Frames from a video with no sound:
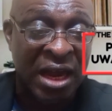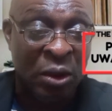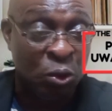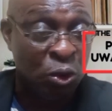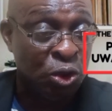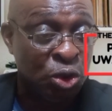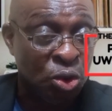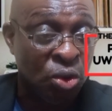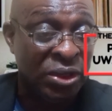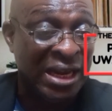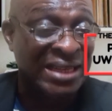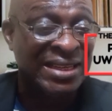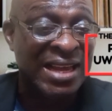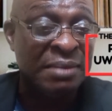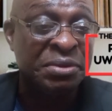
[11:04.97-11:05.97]
I was told,
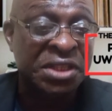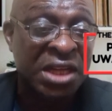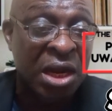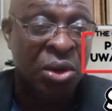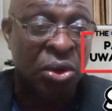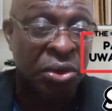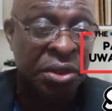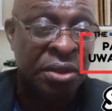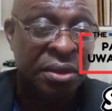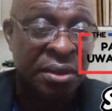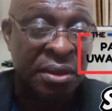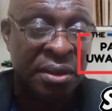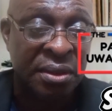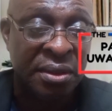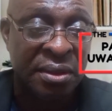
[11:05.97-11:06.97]
that came second.
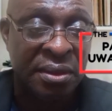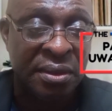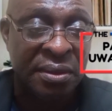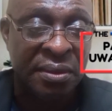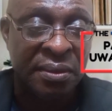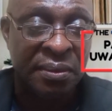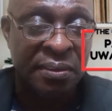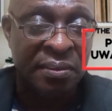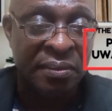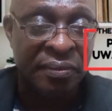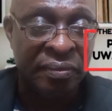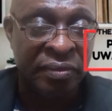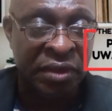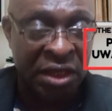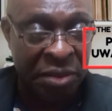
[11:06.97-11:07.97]

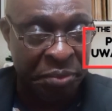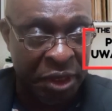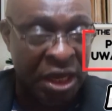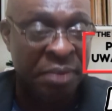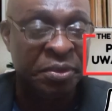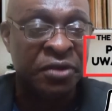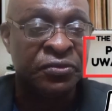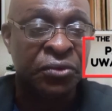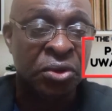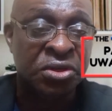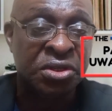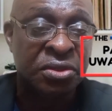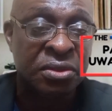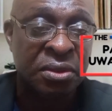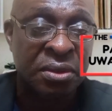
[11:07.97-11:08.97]
It became the
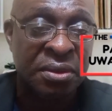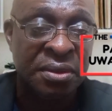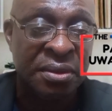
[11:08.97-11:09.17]
first.